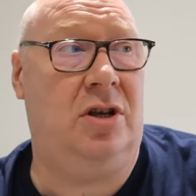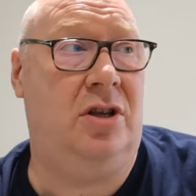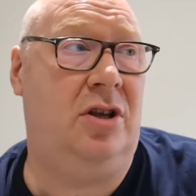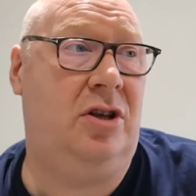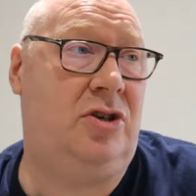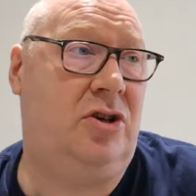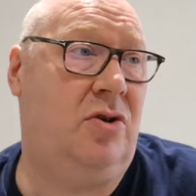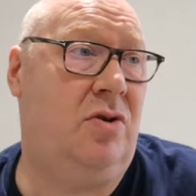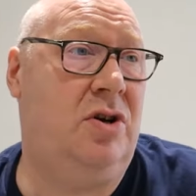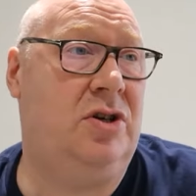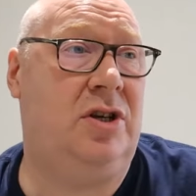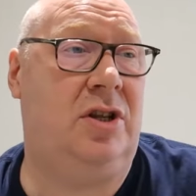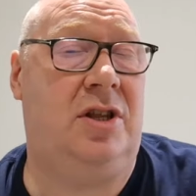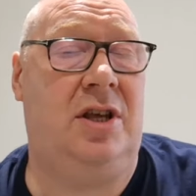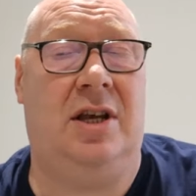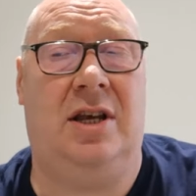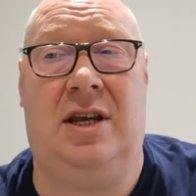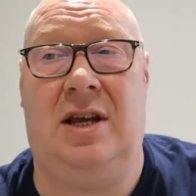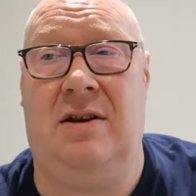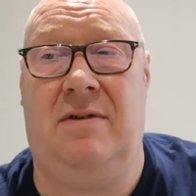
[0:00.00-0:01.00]
and the Tories are
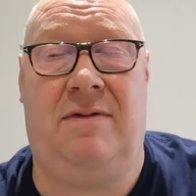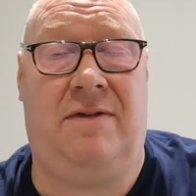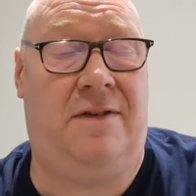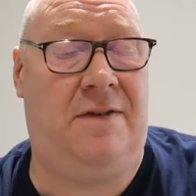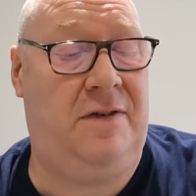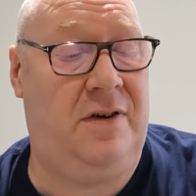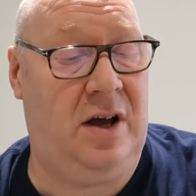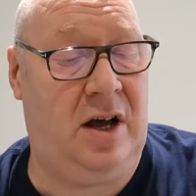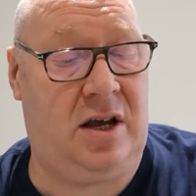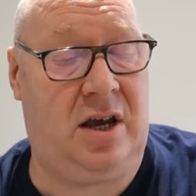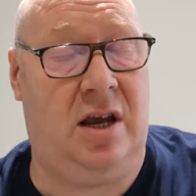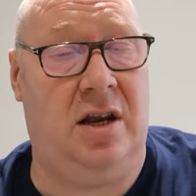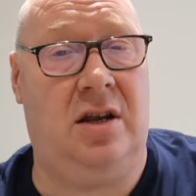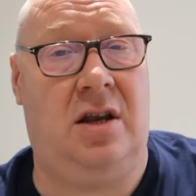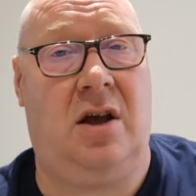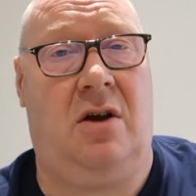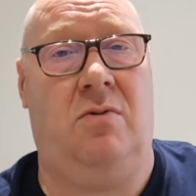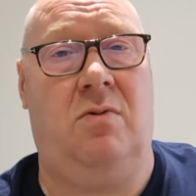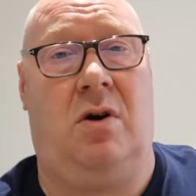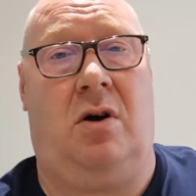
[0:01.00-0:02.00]
thinking,
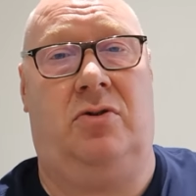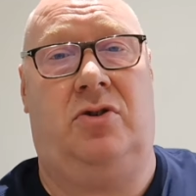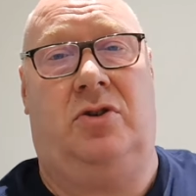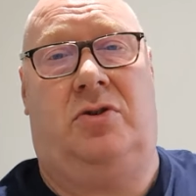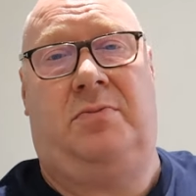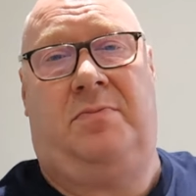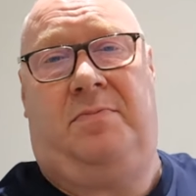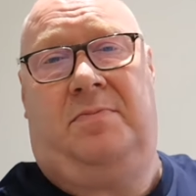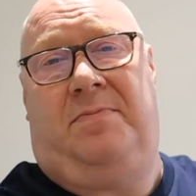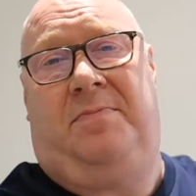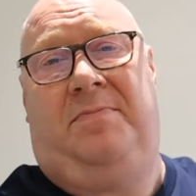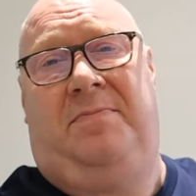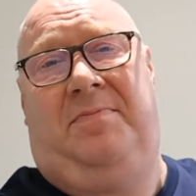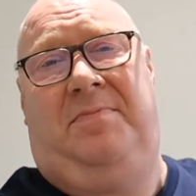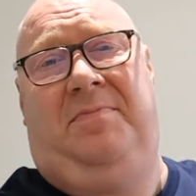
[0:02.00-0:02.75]
fucking don't, I just